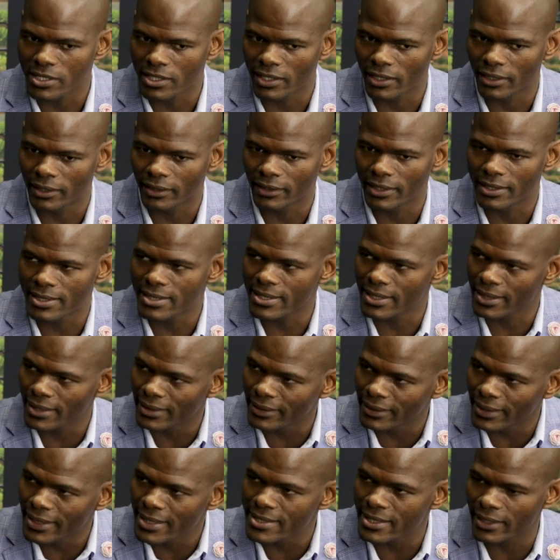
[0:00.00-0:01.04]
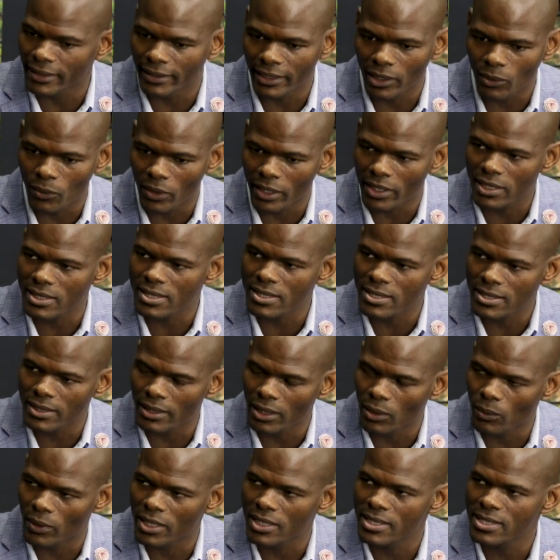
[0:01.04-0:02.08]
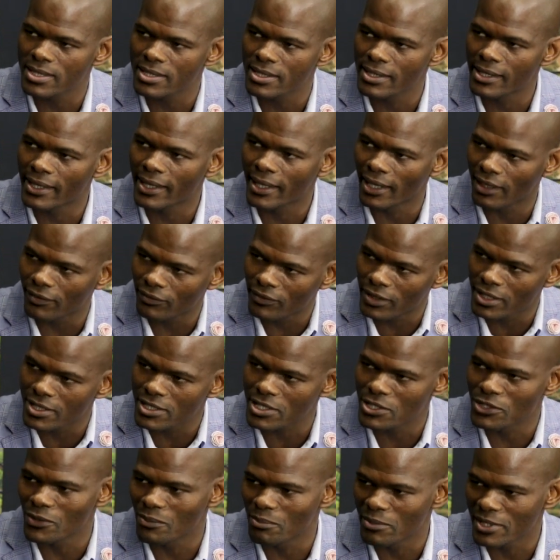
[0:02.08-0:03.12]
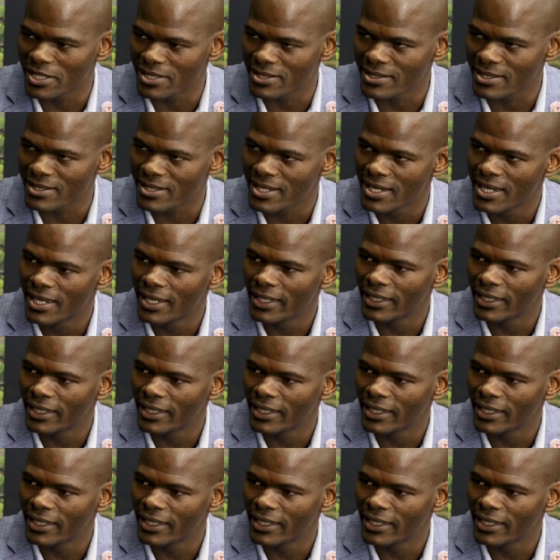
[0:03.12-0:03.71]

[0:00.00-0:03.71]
There's certain things that they want to see. They want to see governance in your business.